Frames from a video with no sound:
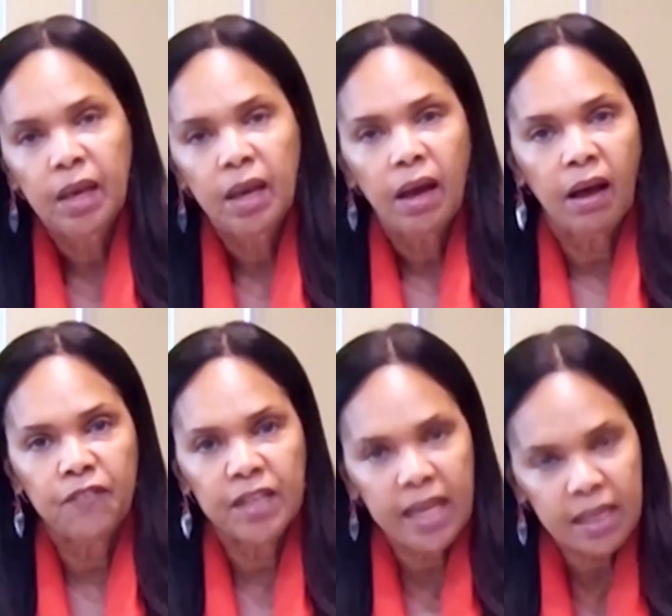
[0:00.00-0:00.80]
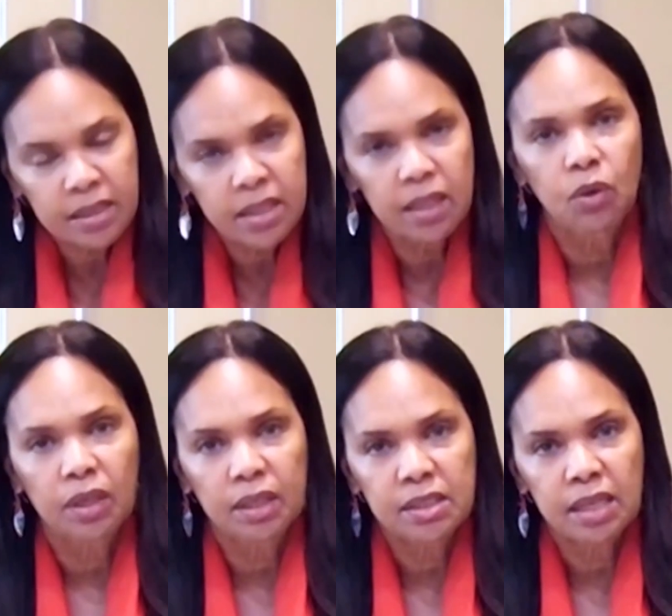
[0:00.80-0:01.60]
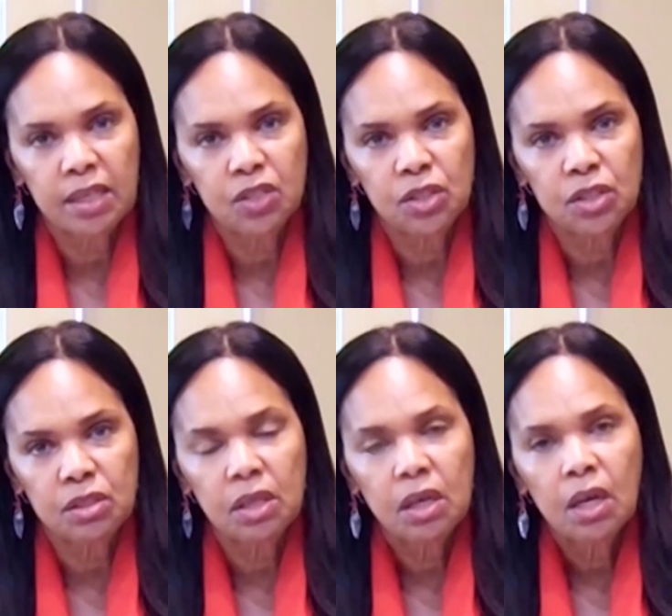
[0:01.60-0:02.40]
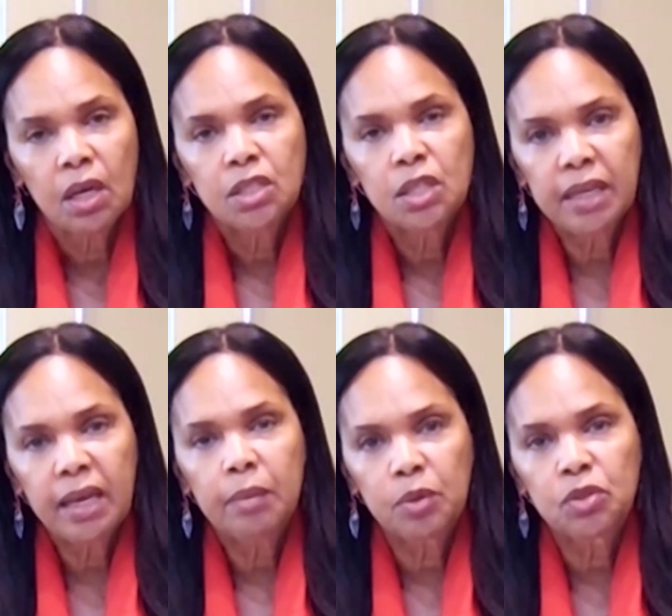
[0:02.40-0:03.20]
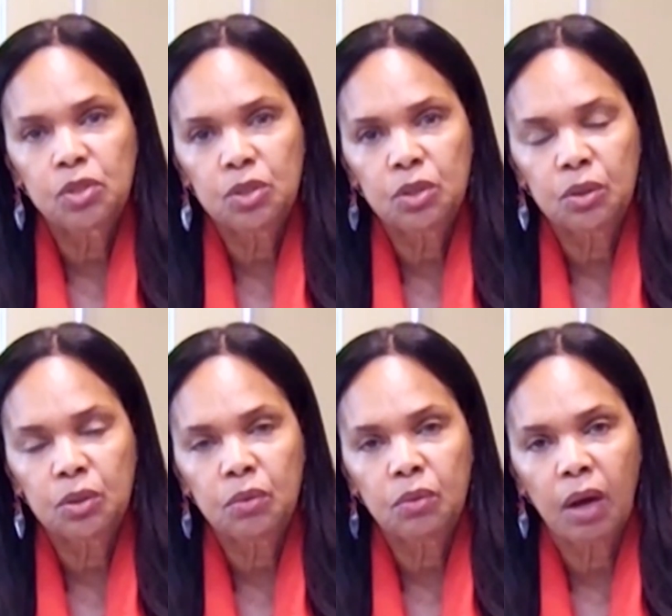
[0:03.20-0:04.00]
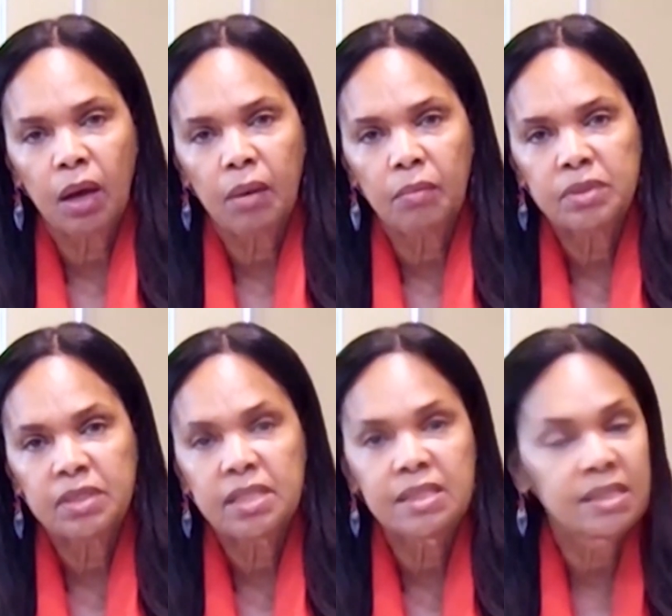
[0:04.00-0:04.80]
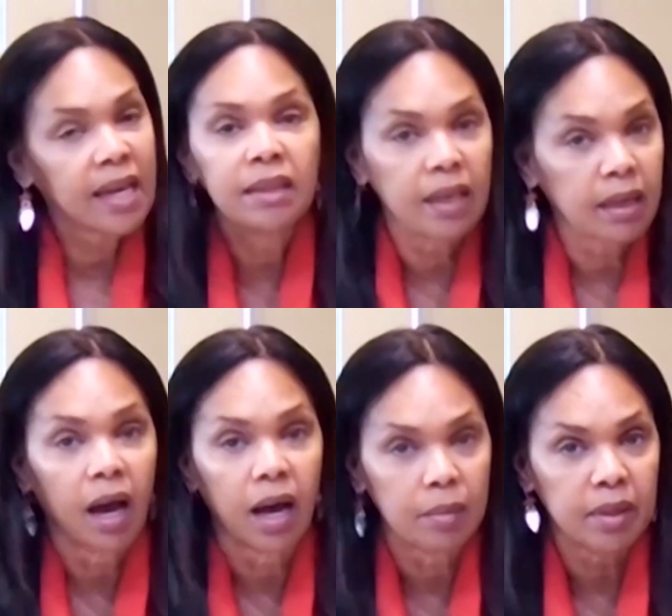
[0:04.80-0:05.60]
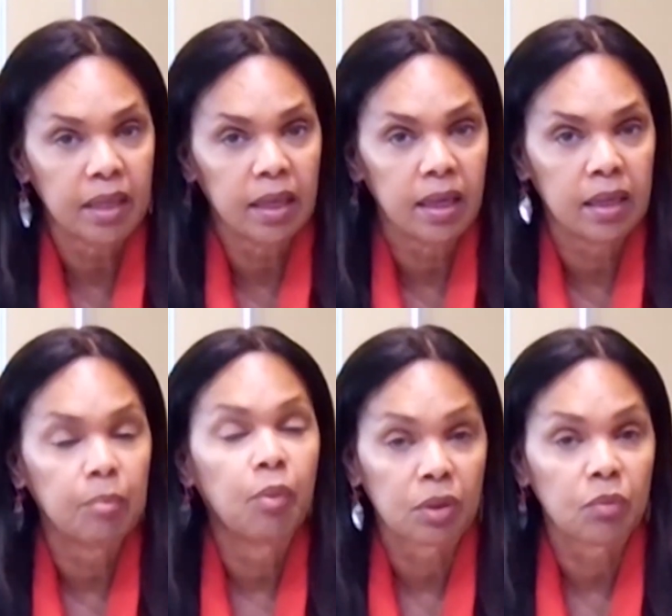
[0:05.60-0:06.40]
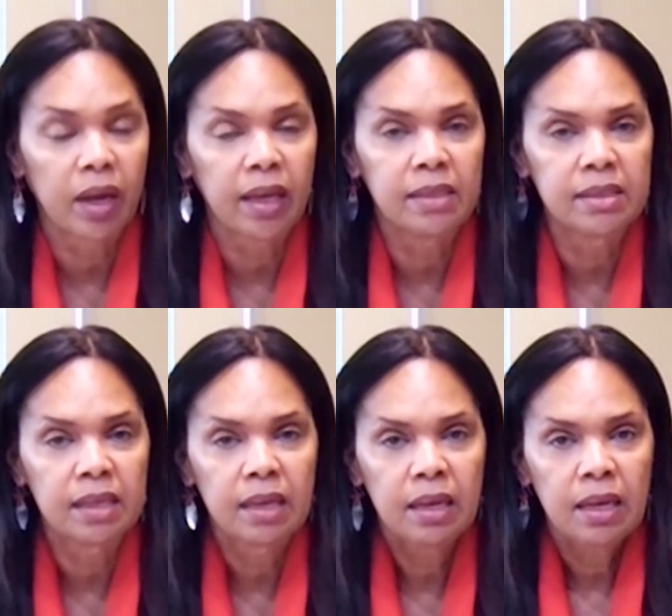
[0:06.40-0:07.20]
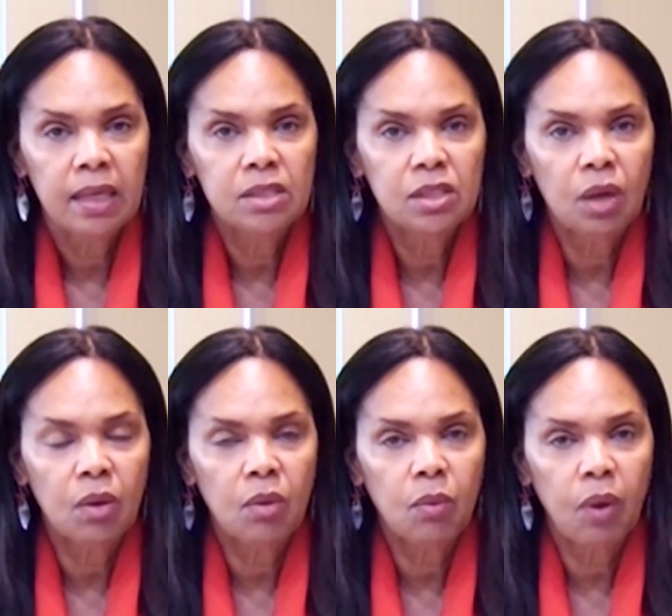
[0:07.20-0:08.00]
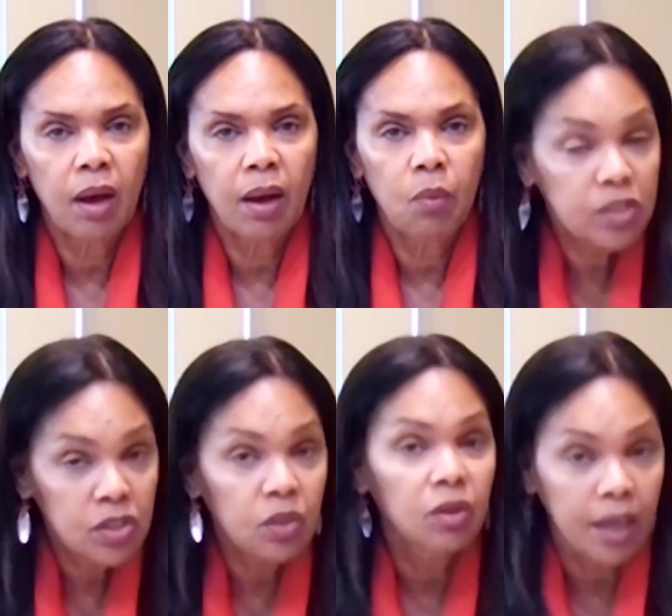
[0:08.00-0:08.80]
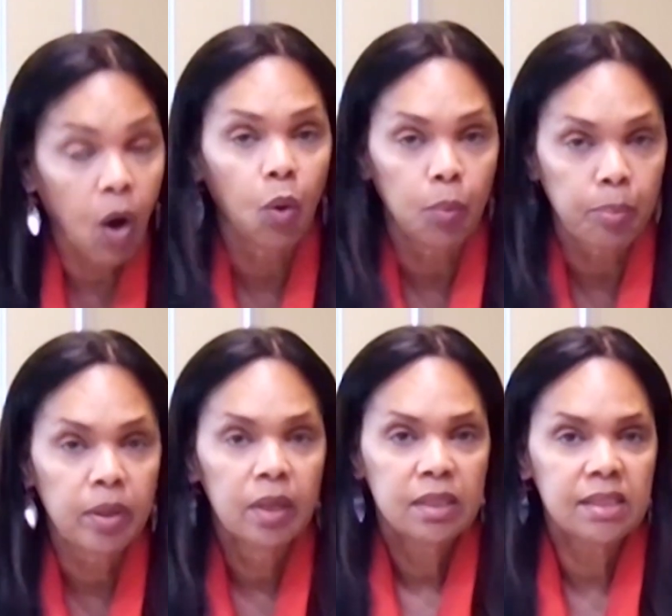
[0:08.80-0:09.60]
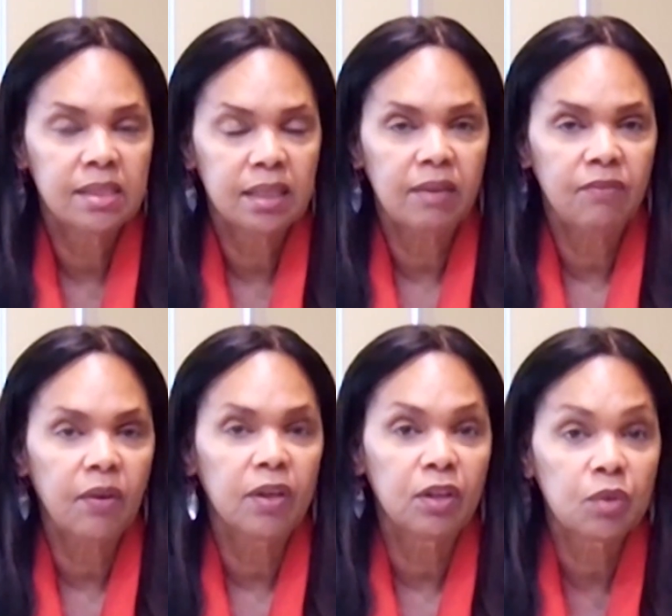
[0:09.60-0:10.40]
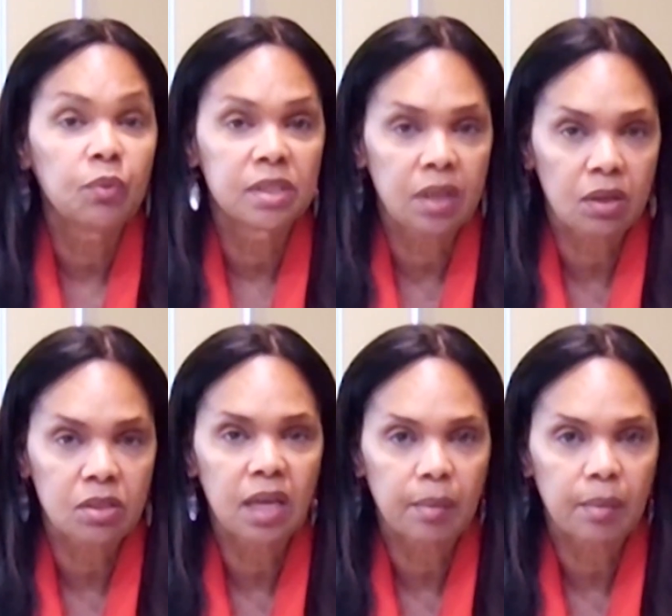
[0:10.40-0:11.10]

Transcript: of financing organizations to be able to uh, sustain the economy in important ways. And so uh, we certainly hope to see very good results